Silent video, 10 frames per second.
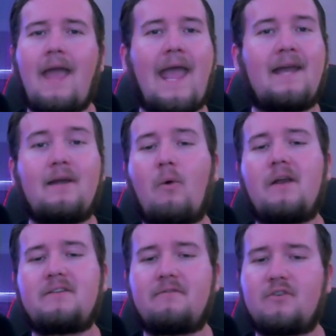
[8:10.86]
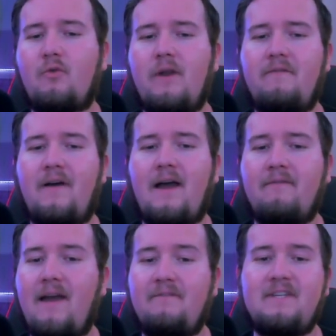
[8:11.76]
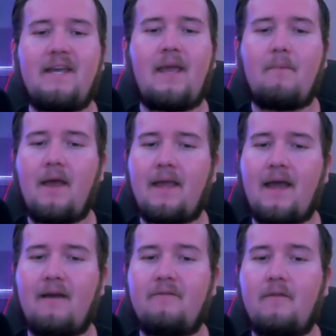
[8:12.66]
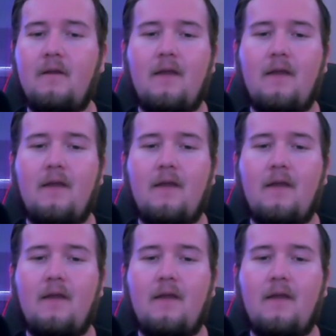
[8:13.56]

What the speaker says: And at wide receiver 25, I have DK Metcalf.